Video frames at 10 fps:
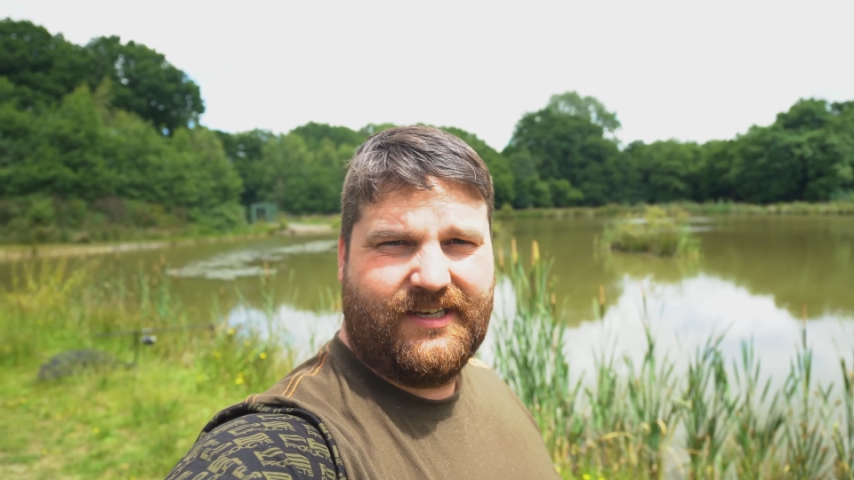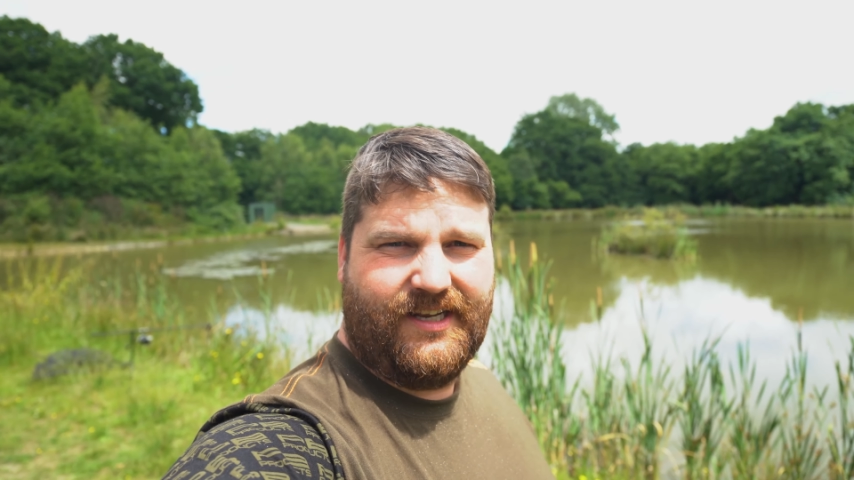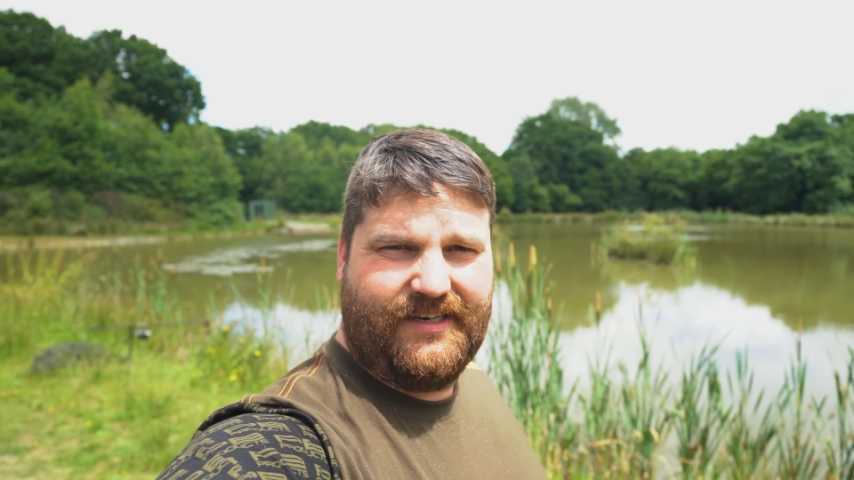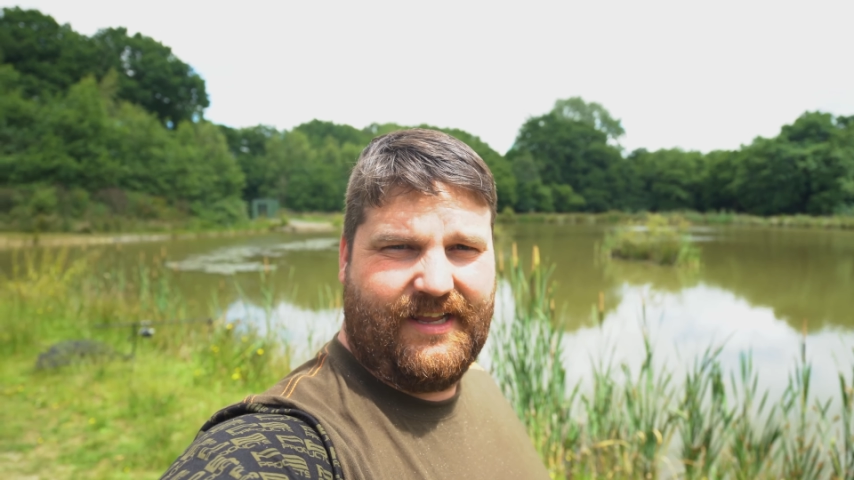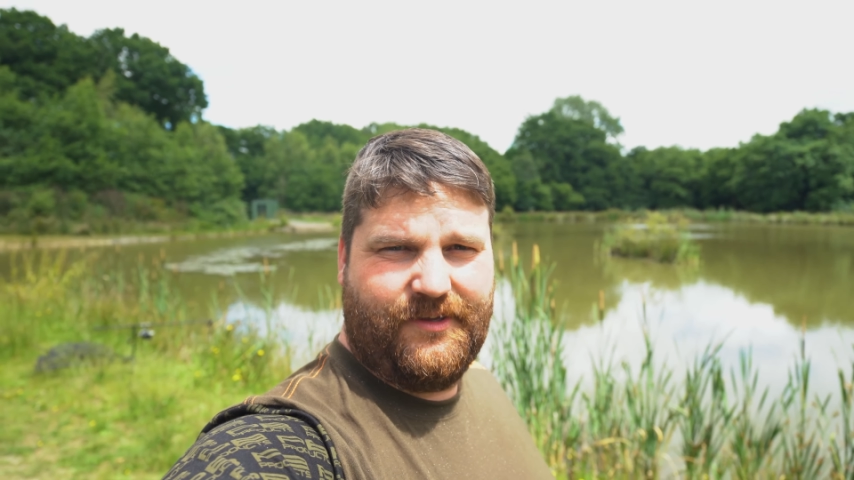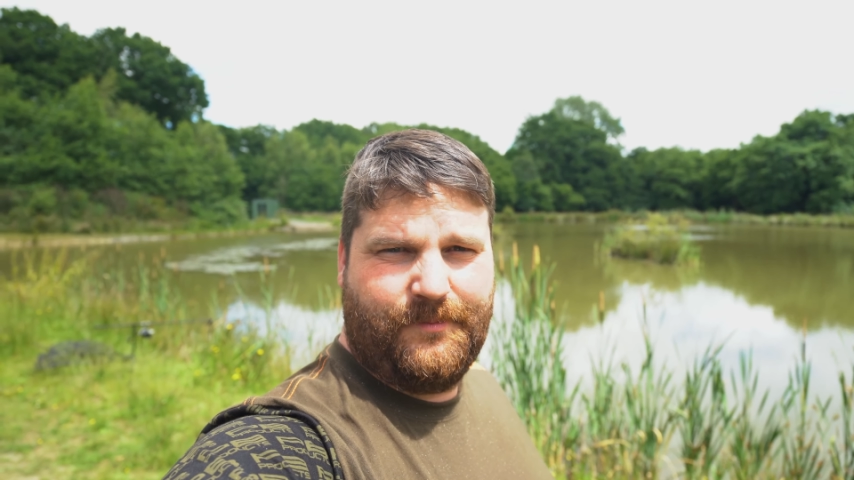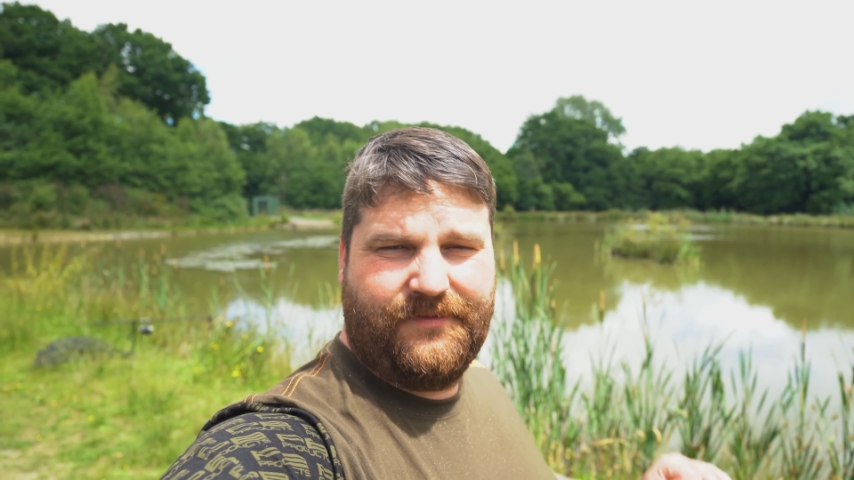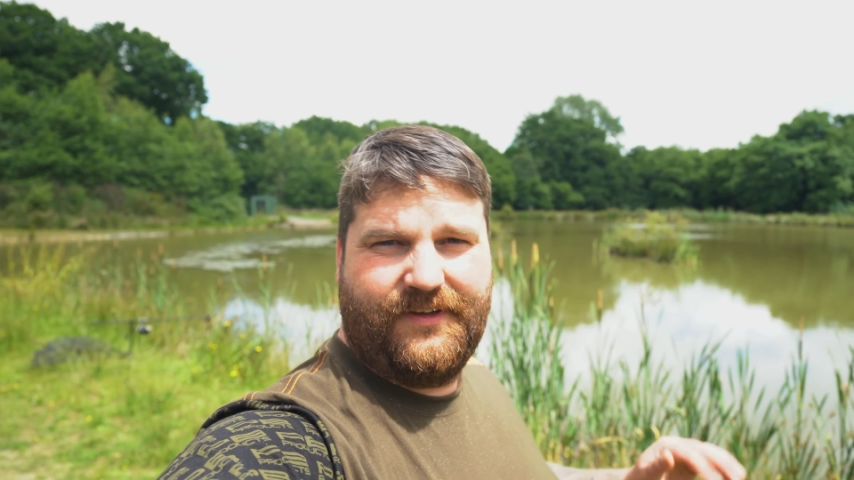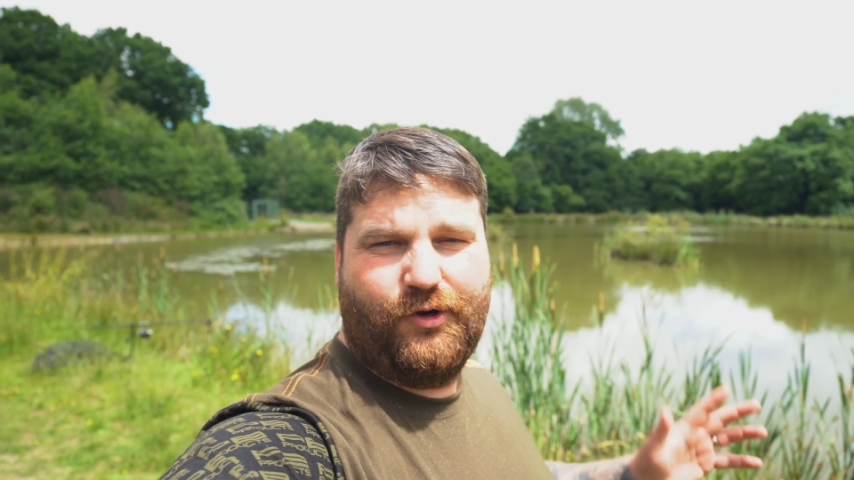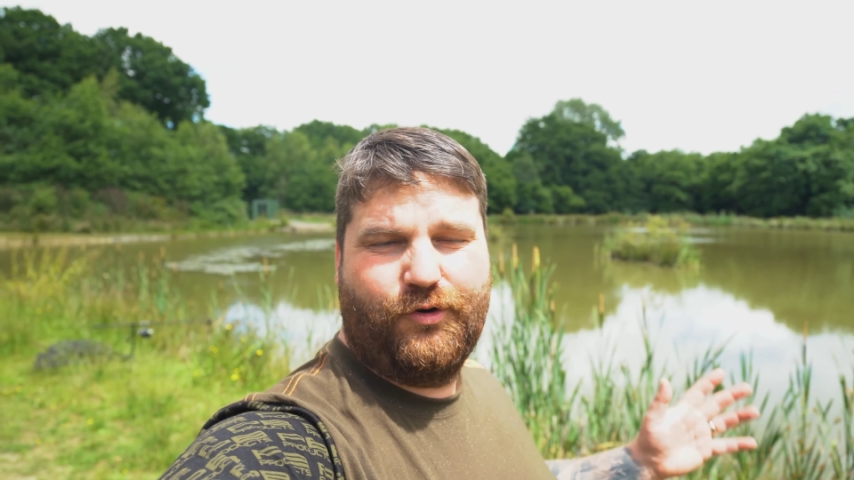and let them,
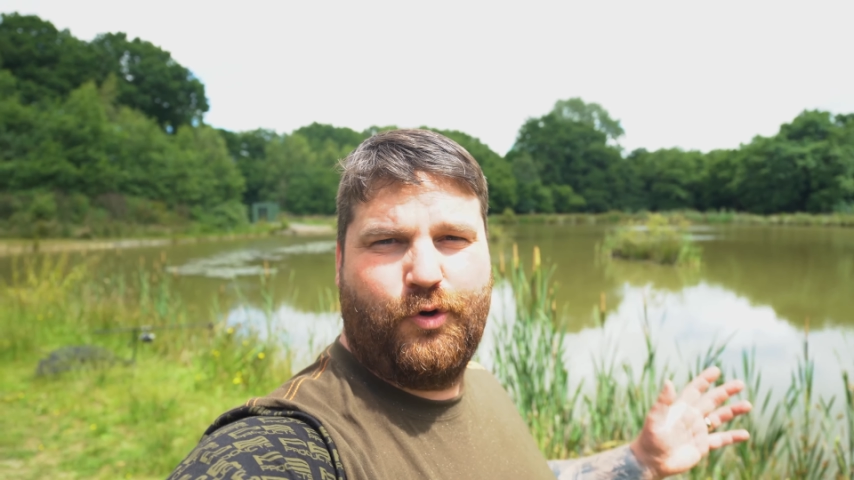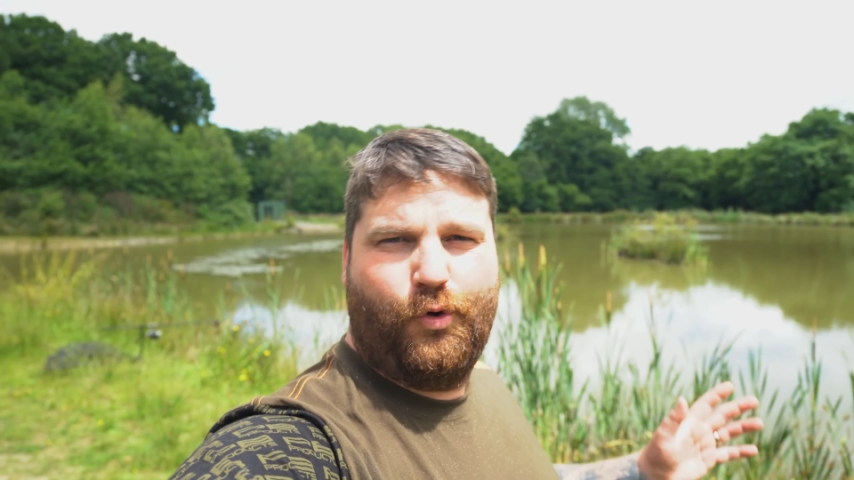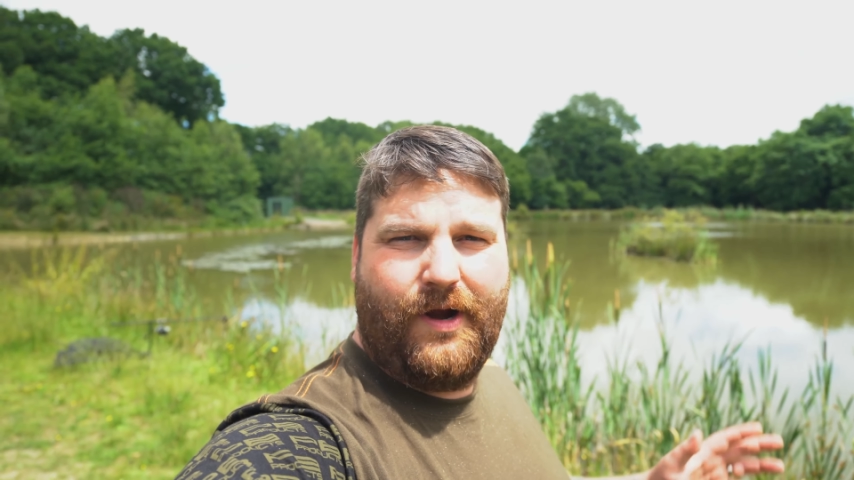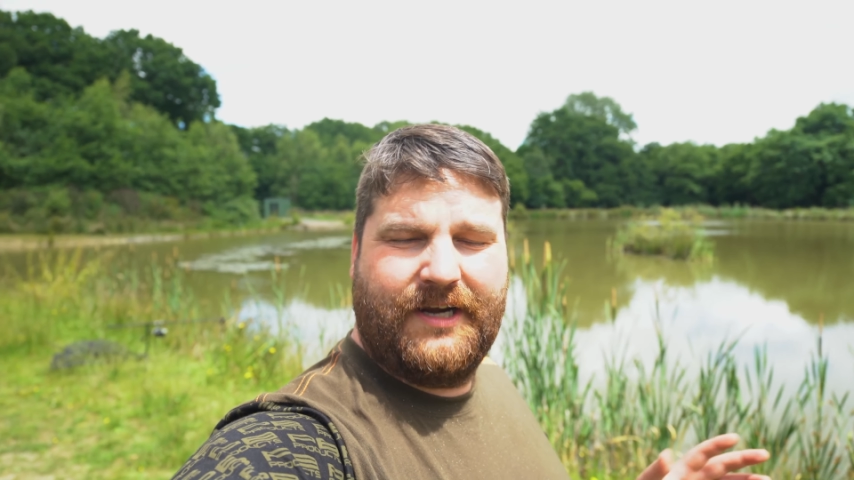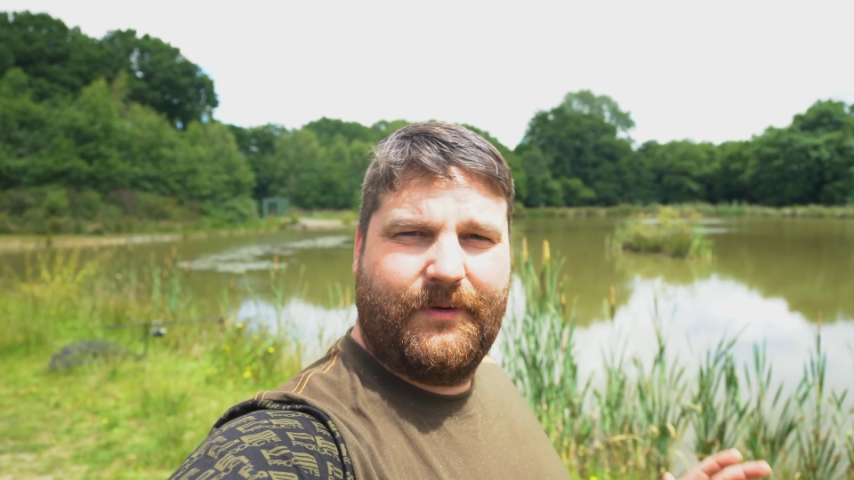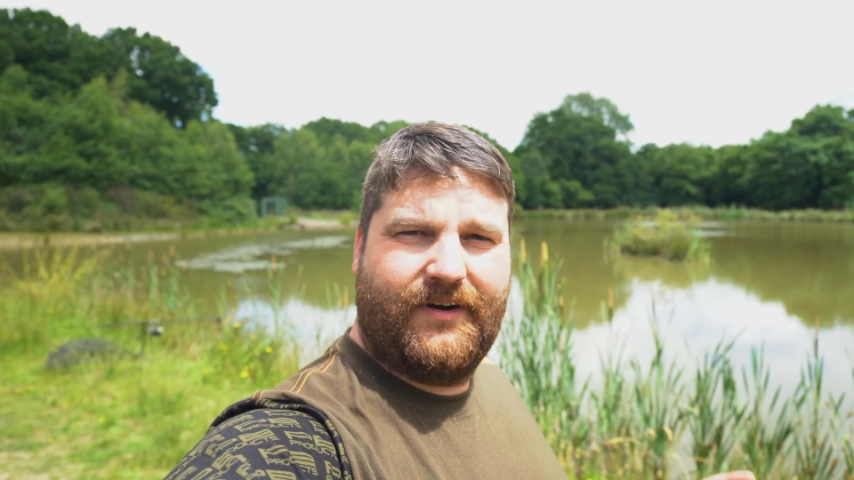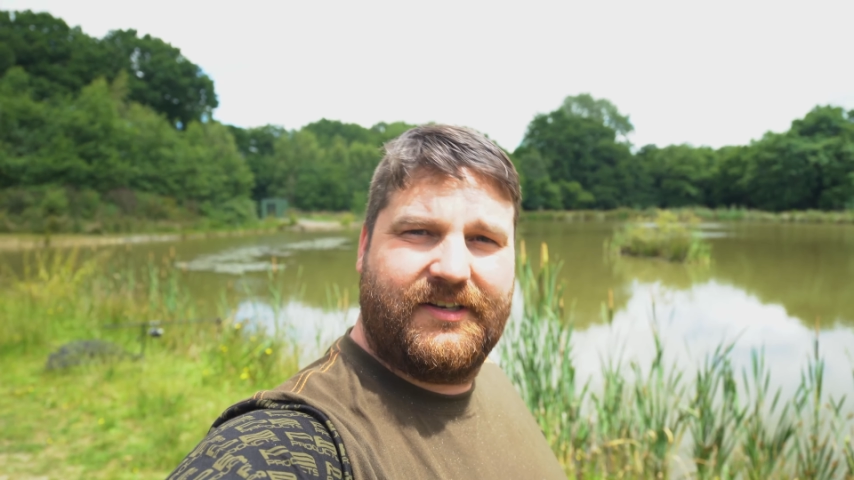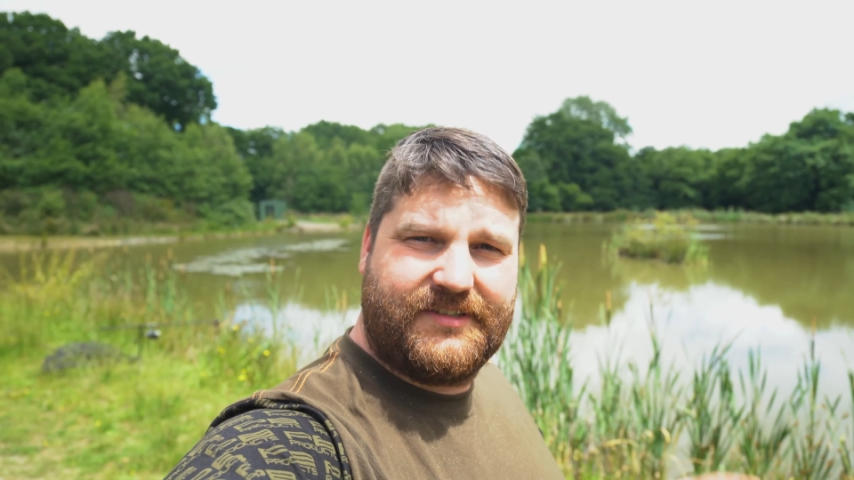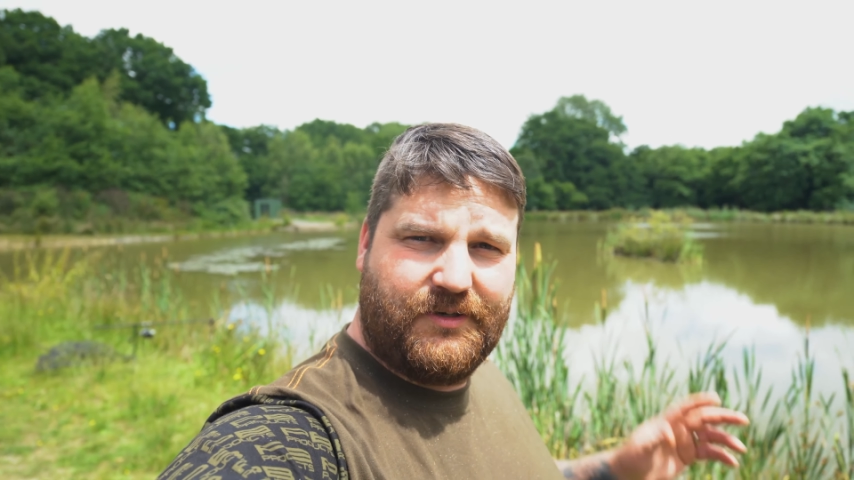if they got caught anywhere else,